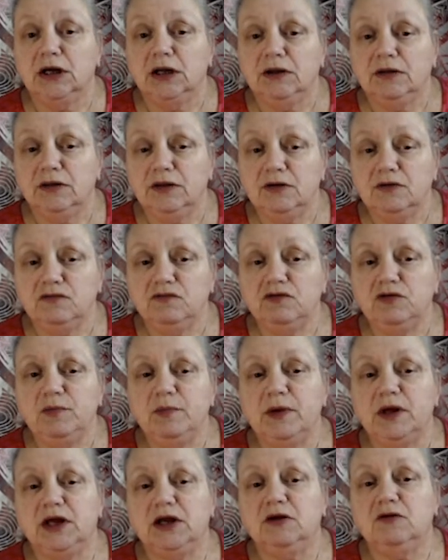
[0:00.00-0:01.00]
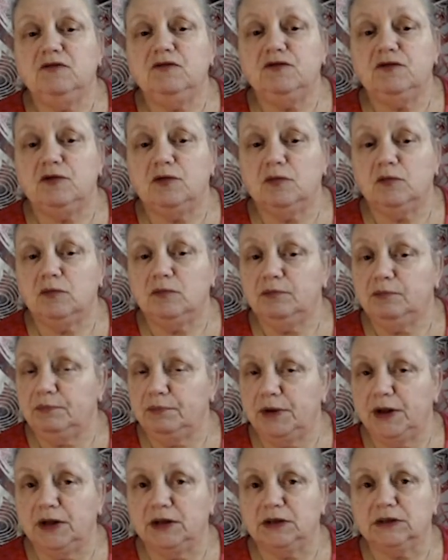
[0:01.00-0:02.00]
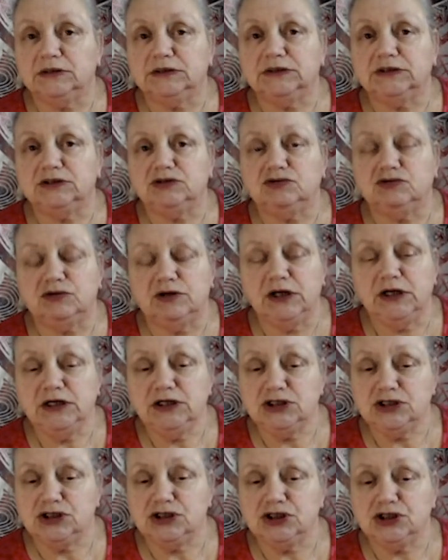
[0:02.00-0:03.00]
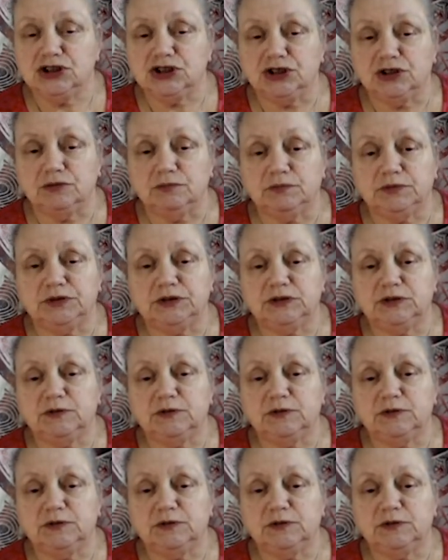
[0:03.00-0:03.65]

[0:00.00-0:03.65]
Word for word: that remain from past relationships.